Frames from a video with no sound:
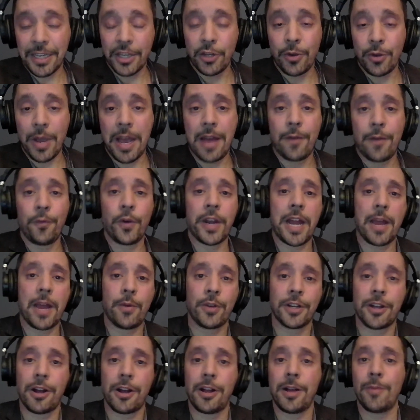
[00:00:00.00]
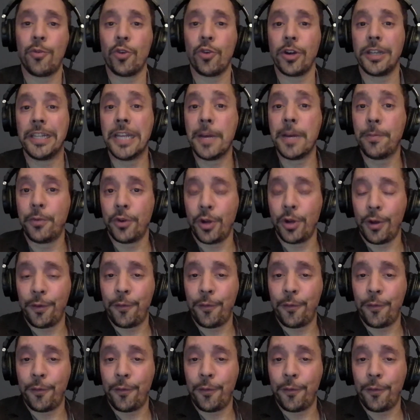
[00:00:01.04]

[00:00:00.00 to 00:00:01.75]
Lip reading: you have what I would call a more liberal